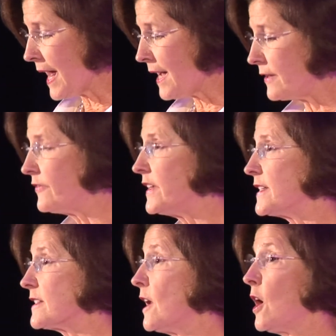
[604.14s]
life
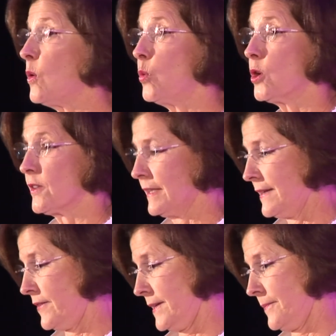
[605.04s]
is not worth
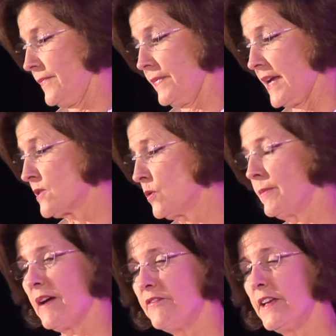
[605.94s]
living. That's one of
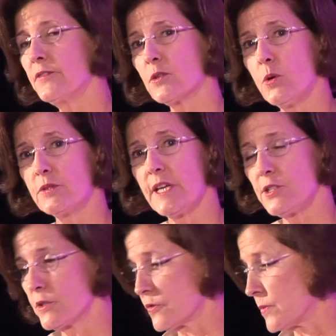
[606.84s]
my favorite
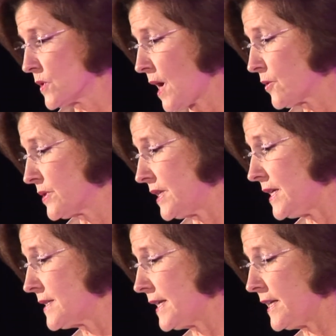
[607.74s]
quotations from
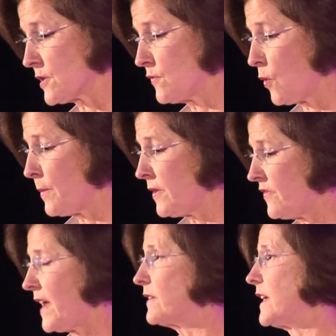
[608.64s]
Socrates, and has formed the
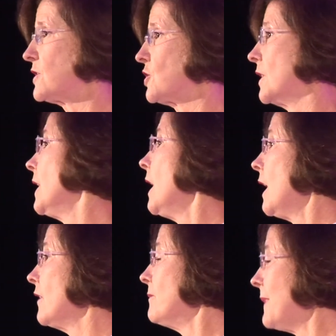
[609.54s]
foundation
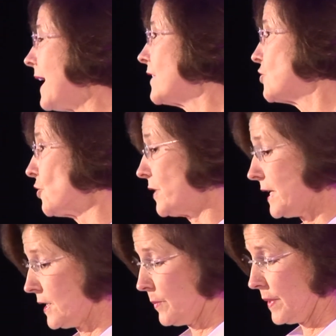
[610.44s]
of my
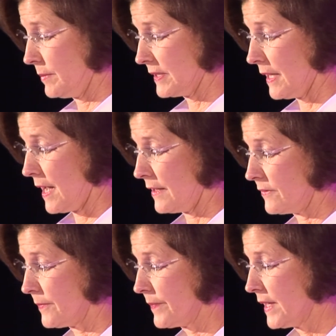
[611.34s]
journey into public life.